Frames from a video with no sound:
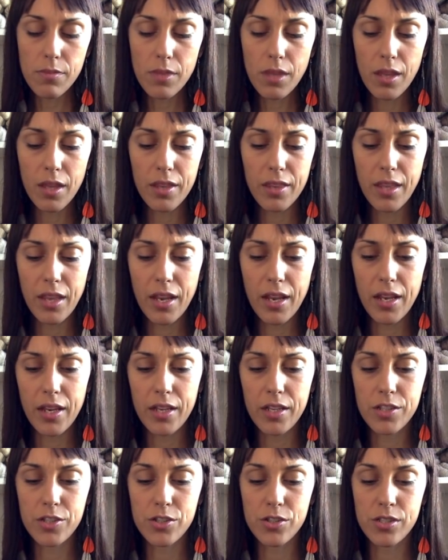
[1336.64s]
and then I
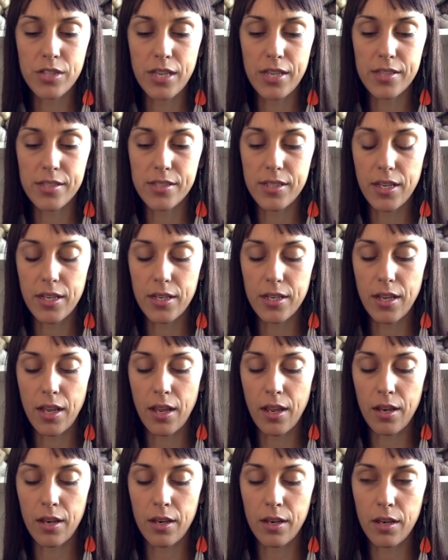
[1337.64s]
need to test it,
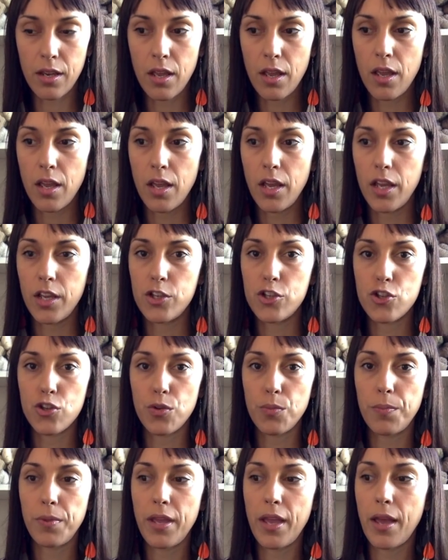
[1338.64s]
and it
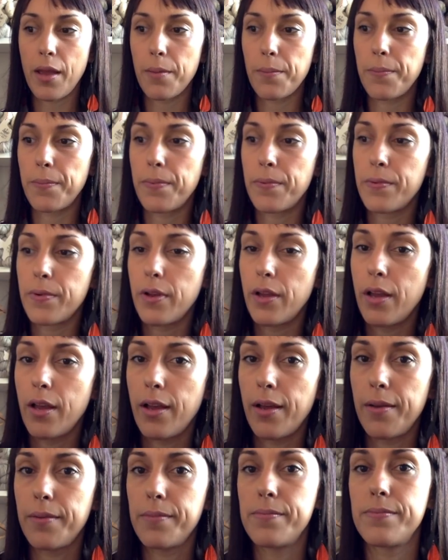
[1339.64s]
should be up
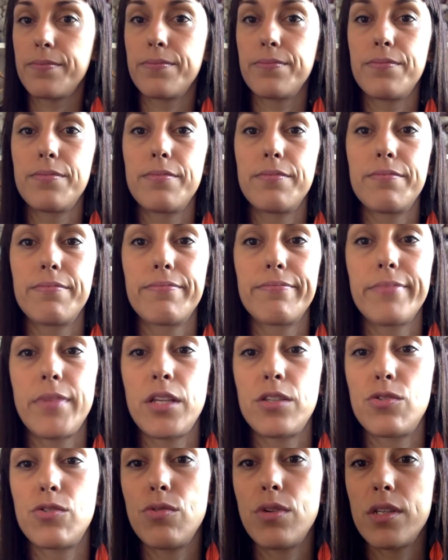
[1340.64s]
as
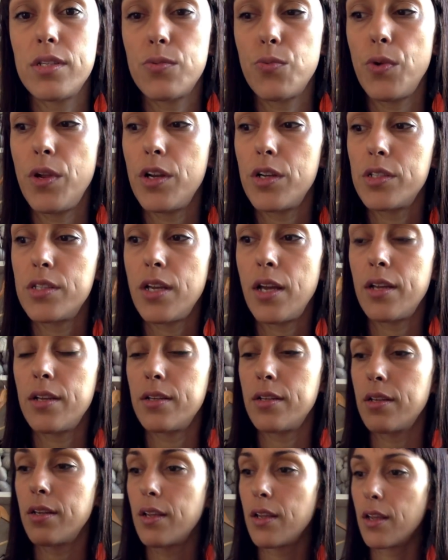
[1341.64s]
soon as we are done
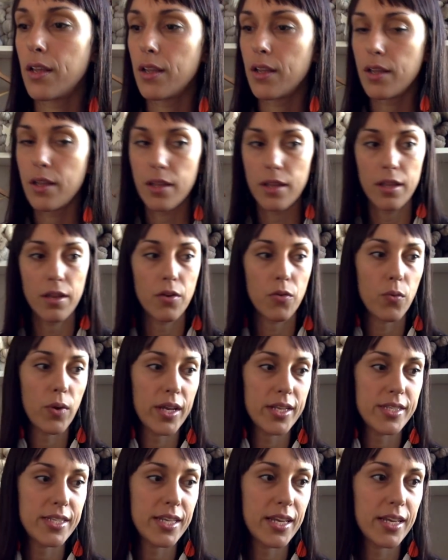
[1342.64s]

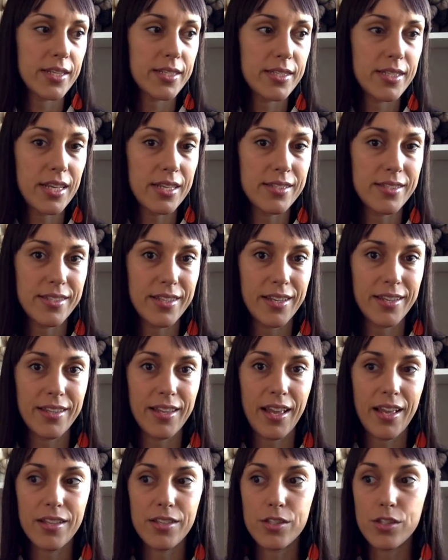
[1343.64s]
writing and testing
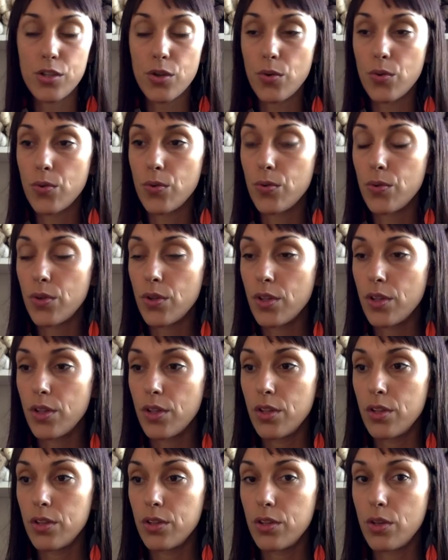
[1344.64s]
that. So
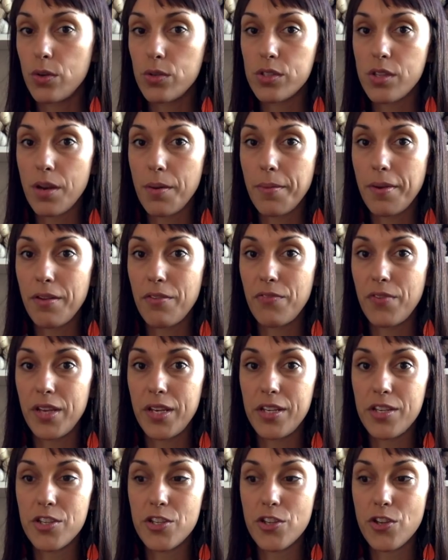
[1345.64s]
those are my
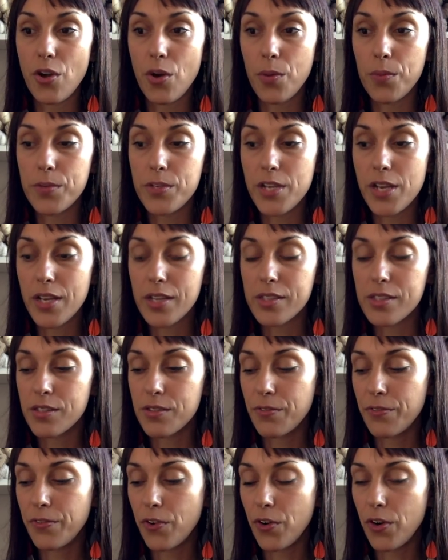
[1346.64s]
finished objects
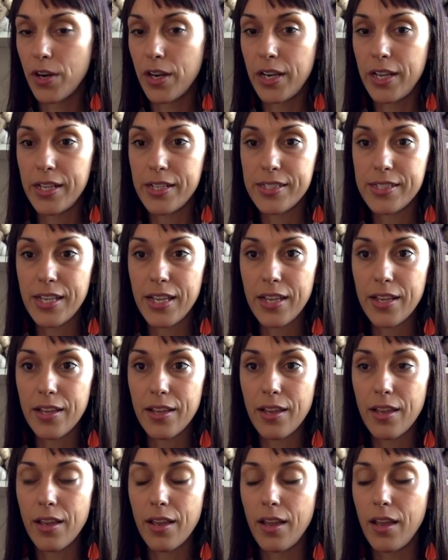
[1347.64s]
for knitting,
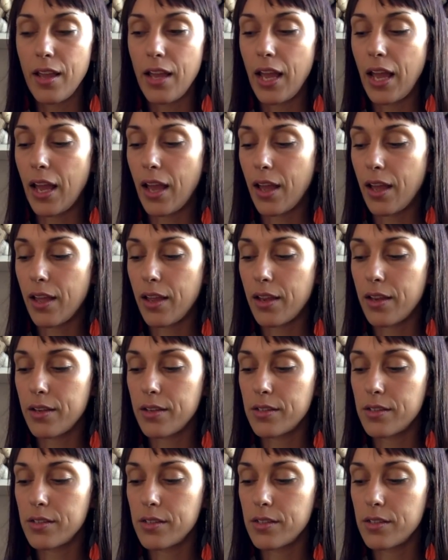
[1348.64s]

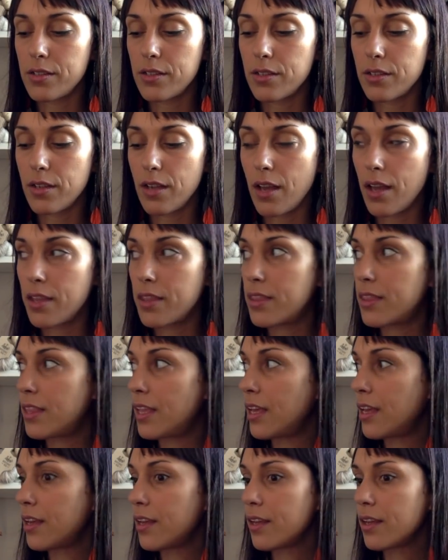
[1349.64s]
and I
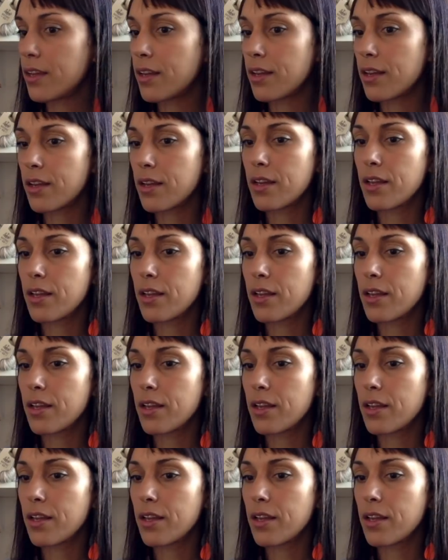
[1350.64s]
think